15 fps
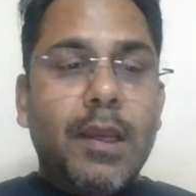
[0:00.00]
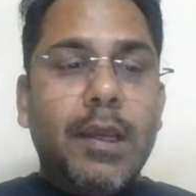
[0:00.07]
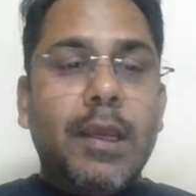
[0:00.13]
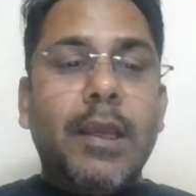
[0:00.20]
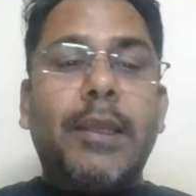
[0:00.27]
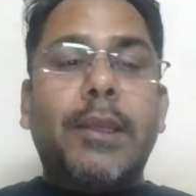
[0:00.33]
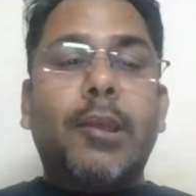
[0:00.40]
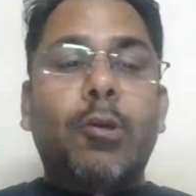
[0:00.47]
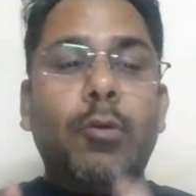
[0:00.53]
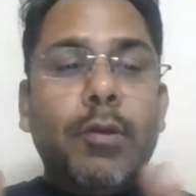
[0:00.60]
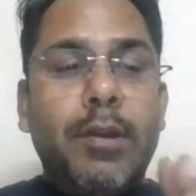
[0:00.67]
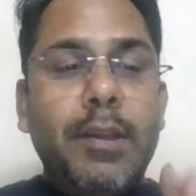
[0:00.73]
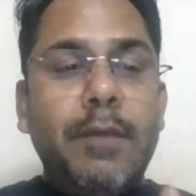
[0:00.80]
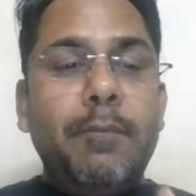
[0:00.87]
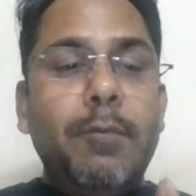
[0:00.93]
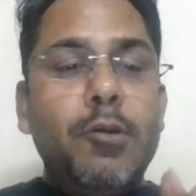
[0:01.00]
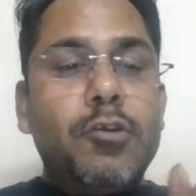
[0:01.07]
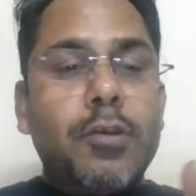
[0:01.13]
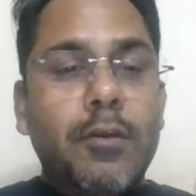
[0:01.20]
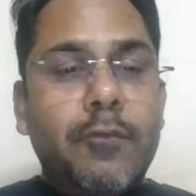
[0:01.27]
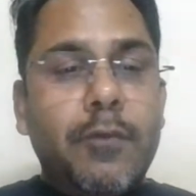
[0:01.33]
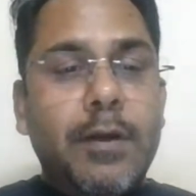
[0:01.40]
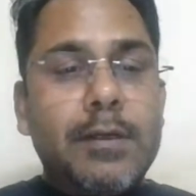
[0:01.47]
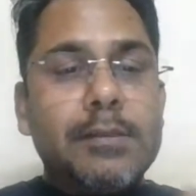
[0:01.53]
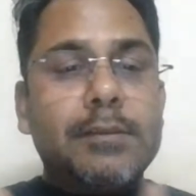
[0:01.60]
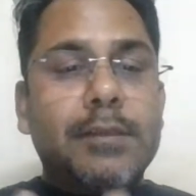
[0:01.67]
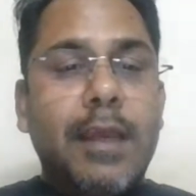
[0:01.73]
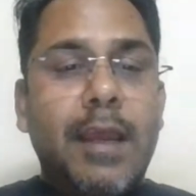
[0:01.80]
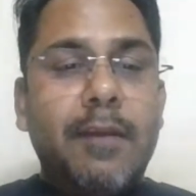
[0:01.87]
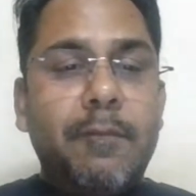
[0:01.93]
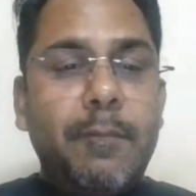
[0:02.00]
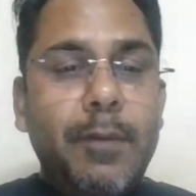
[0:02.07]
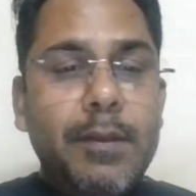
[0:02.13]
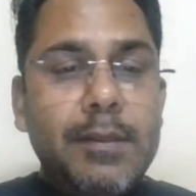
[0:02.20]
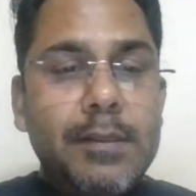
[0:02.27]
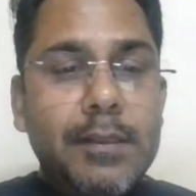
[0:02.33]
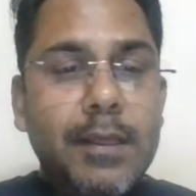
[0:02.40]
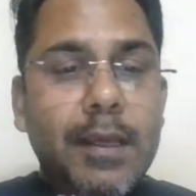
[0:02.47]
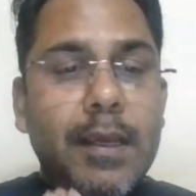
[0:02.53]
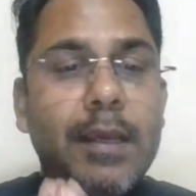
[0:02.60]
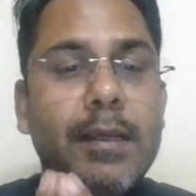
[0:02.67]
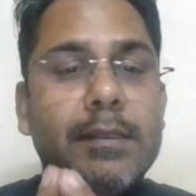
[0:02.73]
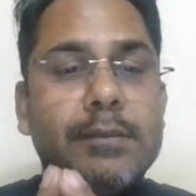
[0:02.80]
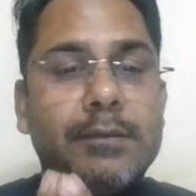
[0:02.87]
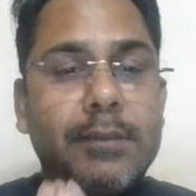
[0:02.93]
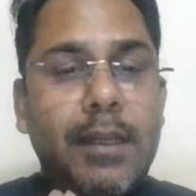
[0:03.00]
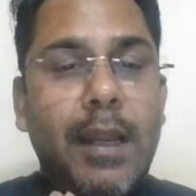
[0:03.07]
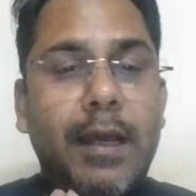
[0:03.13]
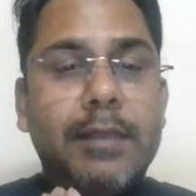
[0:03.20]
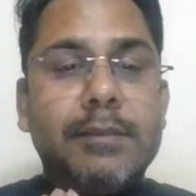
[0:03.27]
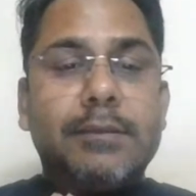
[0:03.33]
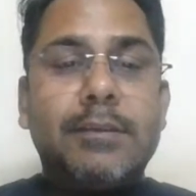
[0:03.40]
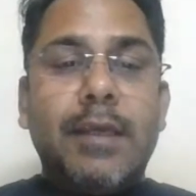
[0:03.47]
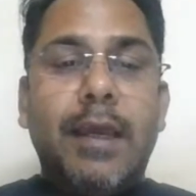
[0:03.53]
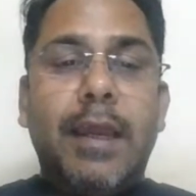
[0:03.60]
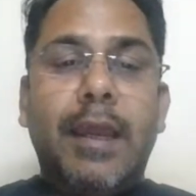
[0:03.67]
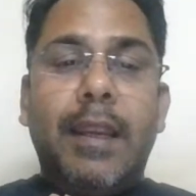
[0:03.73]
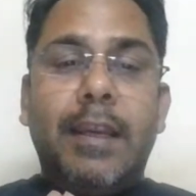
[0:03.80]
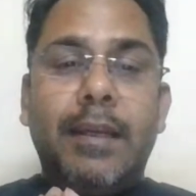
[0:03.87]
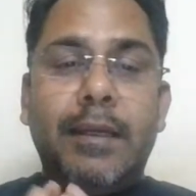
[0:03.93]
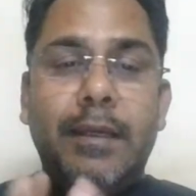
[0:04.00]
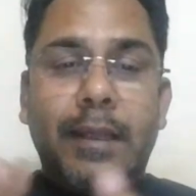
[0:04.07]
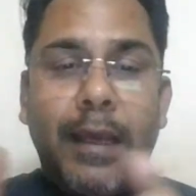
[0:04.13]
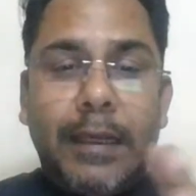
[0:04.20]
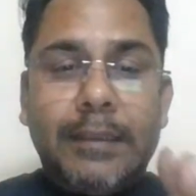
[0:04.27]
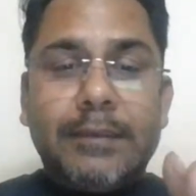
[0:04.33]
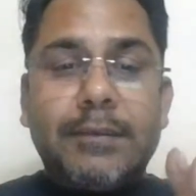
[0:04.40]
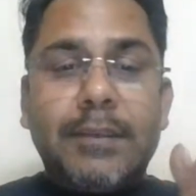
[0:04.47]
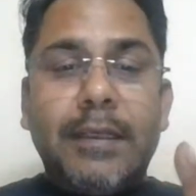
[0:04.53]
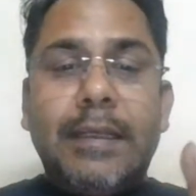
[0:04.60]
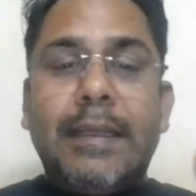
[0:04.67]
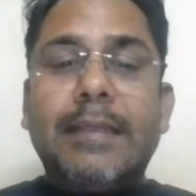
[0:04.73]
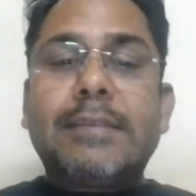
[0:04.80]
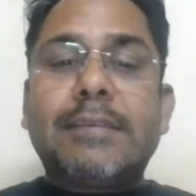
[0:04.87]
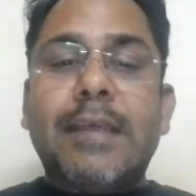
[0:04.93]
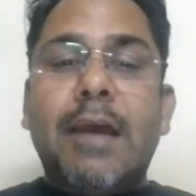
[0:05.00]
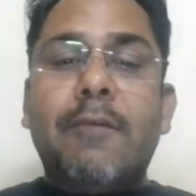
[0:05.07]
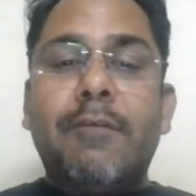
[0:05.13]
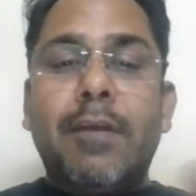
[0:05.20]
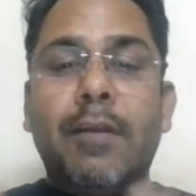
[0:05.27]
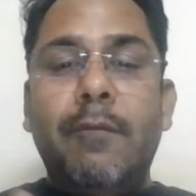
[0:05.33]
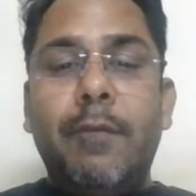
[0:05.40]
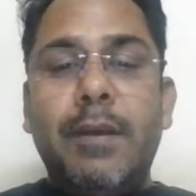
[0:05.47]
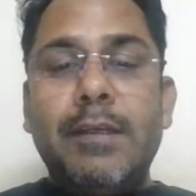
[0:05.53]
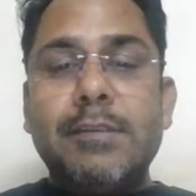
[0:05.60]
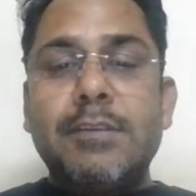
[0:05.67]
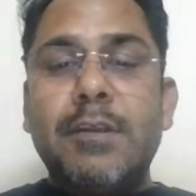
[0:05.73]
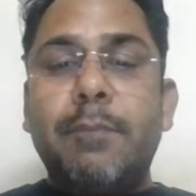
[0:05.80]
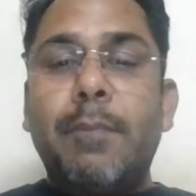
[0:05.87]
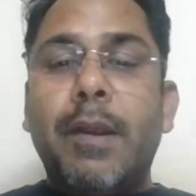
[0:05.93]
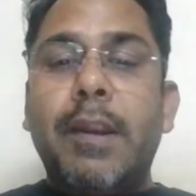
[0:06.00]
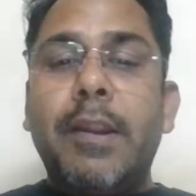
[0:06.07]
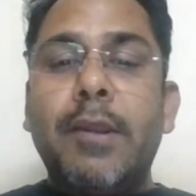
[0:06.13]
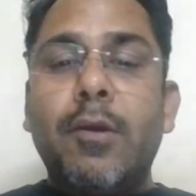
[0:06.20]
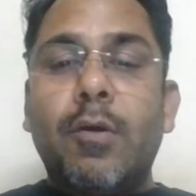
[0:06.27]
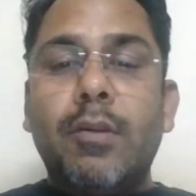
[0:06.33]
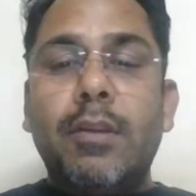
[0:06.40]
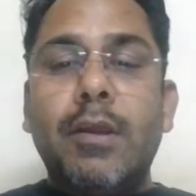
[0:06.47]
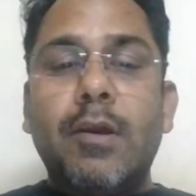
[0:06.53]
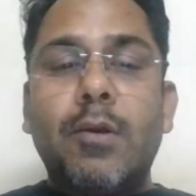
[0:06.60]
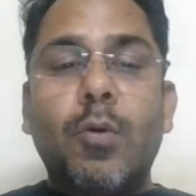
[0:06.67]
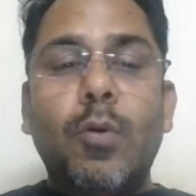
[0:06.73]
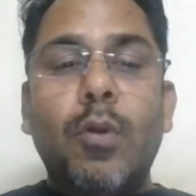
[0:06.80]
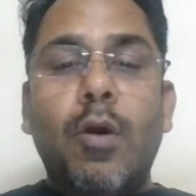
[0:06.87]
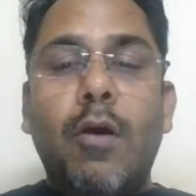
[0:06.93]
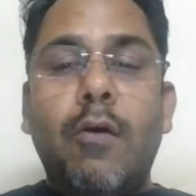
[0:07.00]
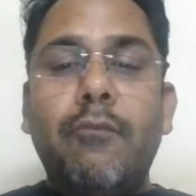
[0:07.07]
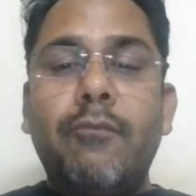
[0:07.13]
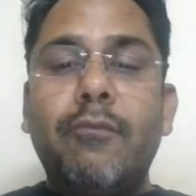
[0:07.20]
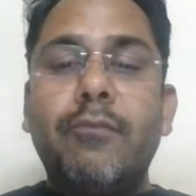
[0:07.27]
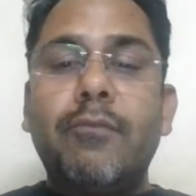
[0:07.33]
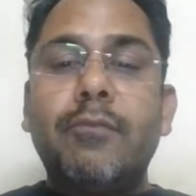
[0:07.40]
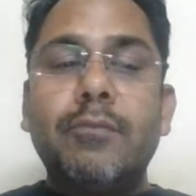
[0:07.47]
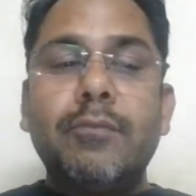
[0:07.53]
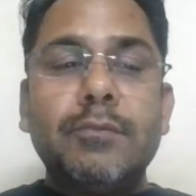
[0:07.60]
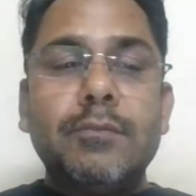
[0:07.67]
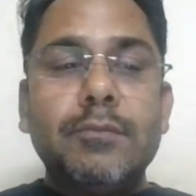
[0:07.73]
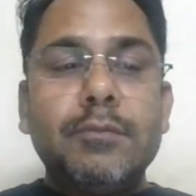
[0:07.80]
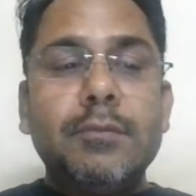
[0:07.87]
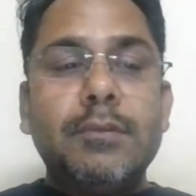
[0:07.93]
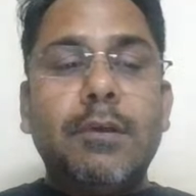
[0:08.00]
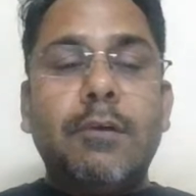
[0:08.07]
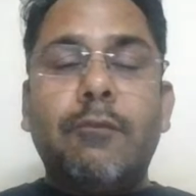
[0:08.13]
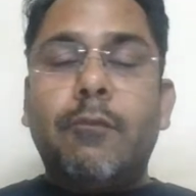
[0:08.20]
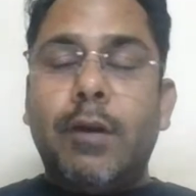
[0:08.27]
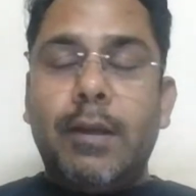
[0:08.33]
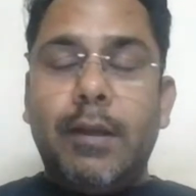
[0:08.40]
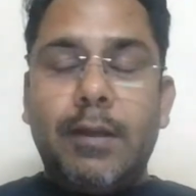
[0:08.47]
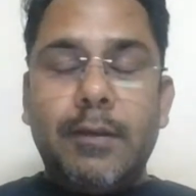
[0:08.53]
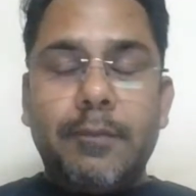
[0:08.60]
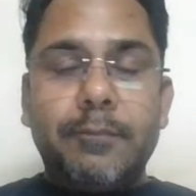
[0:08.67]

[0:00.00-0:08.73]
Equity mutual funds can be sliced and diced in a several ways depending on the goal of the fund.